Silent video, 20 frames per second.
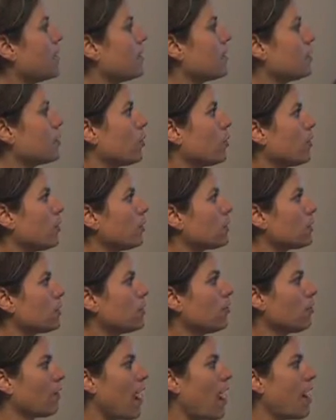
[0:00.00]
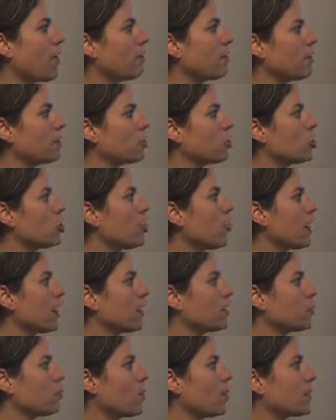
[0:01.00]
So this graph is showing
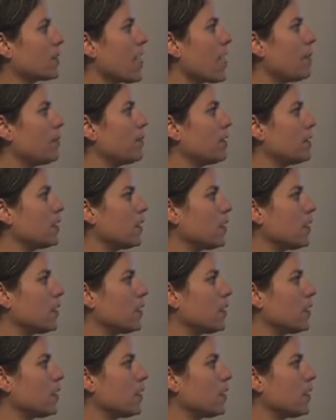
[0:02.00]
us what's happened